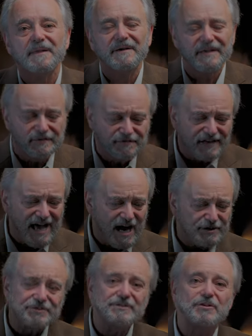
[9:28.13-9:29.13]
In a
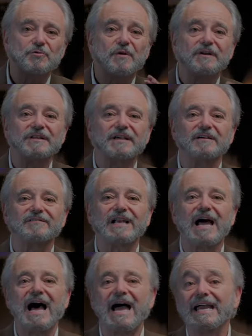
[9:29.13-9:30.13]
flash, in the twinkling of an
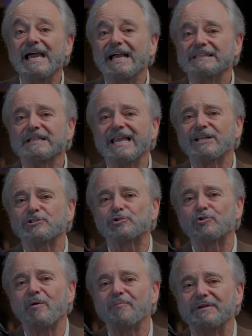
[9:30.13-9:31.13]
eye, the last
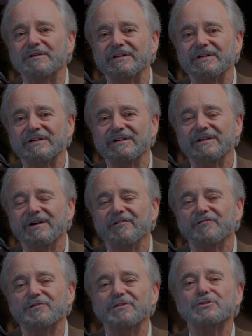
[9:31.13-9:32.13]
trumpet.
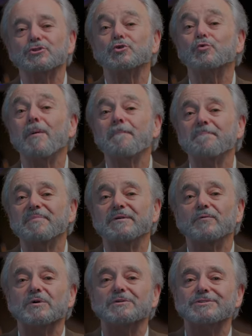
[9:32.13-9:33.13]
For the trumpet
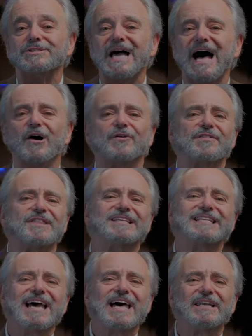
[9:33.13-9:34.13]
will sound, the
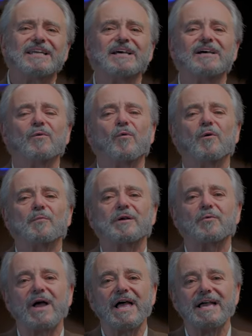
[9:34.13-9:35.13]
dead will be
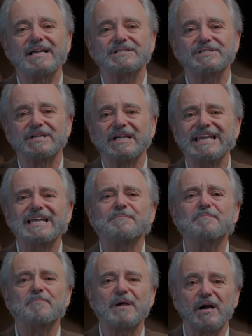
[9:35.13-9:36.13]
raised,
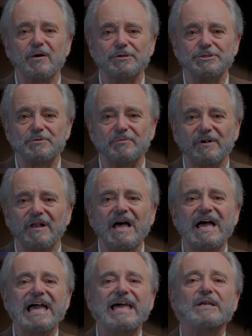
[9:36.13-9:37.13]
imperishable,
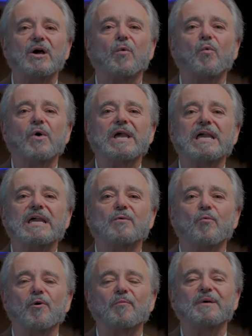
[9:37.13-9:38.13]
and we
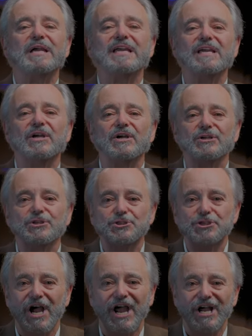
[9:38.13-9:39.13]
will be
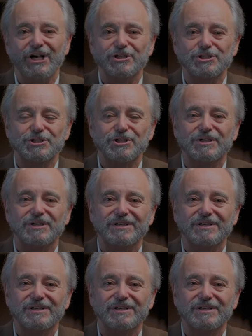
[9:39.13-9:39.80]
changed.